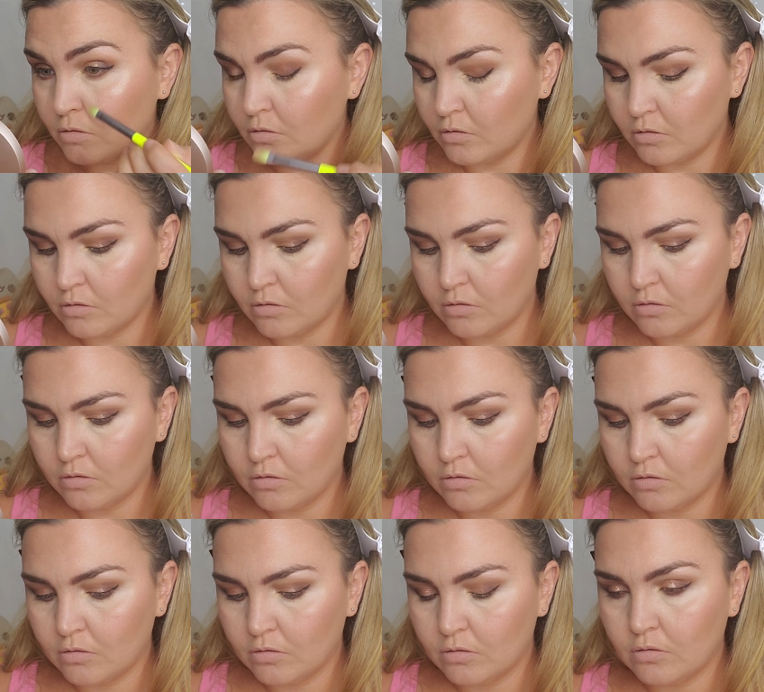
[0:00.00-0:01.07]

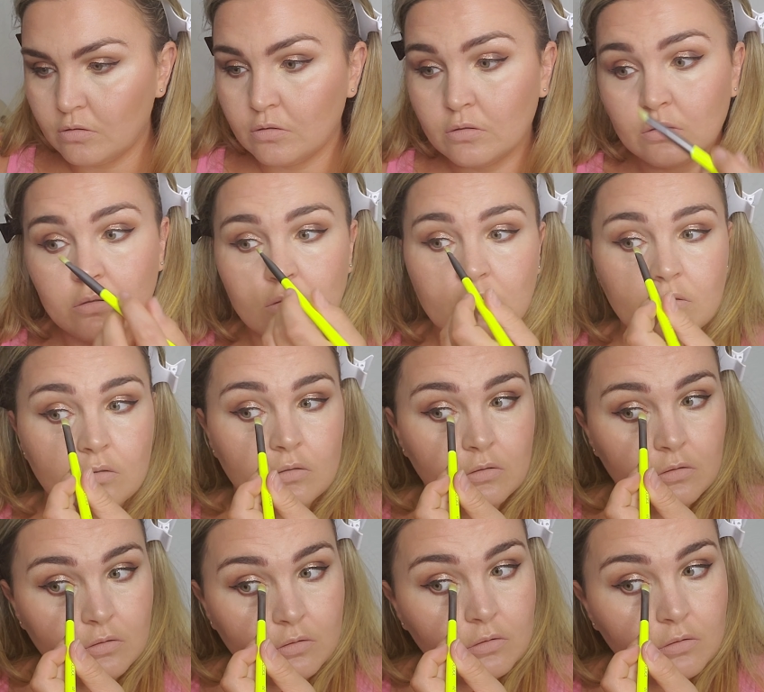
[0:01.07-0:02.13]

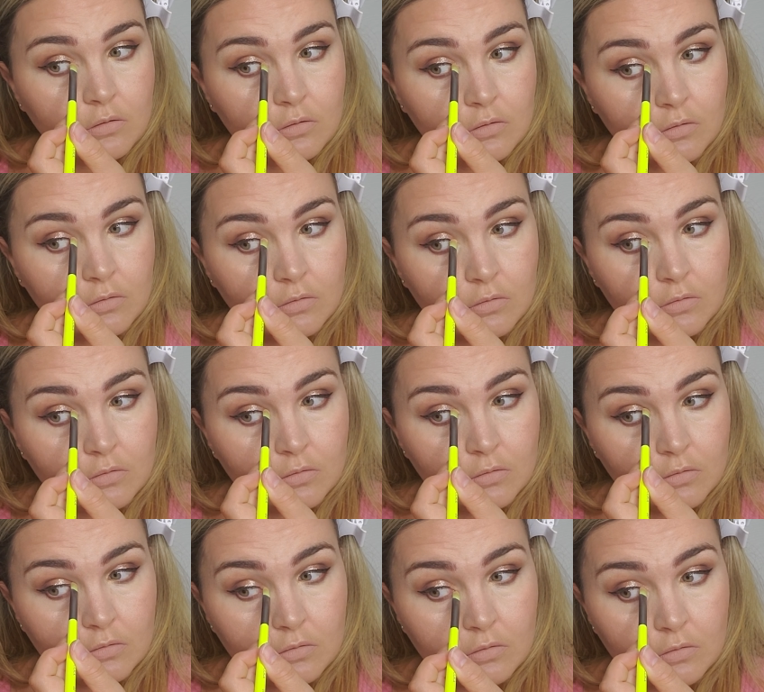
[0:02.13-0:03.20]

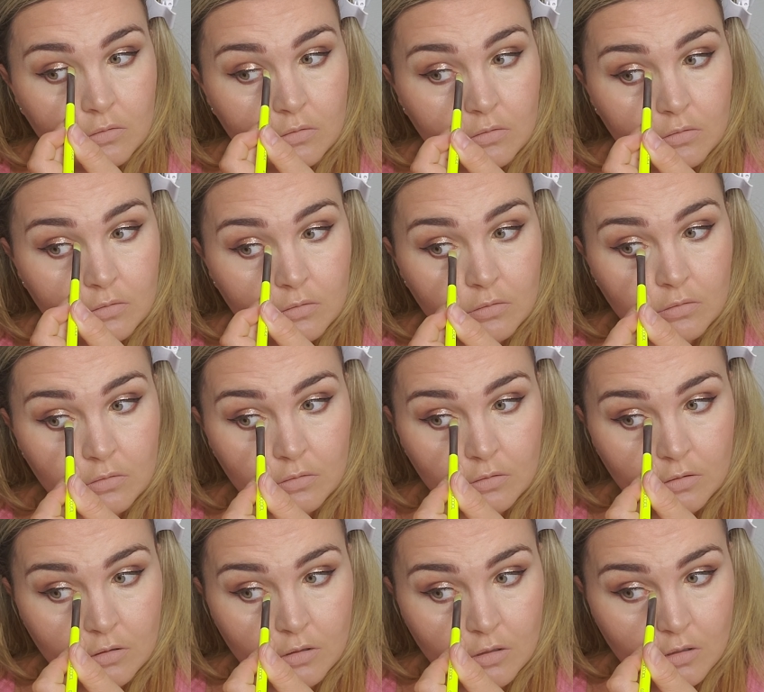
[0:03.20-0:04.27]

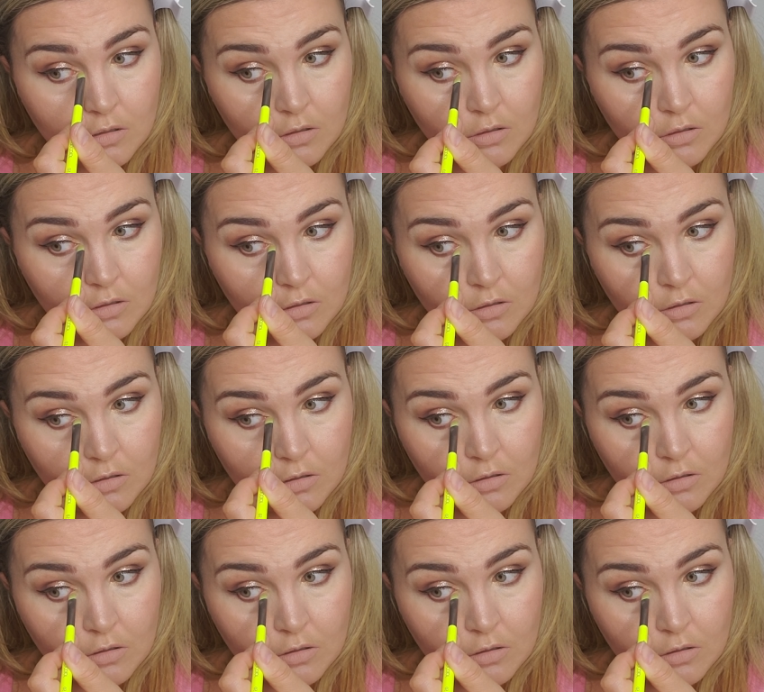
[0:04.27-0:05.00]
[no speech]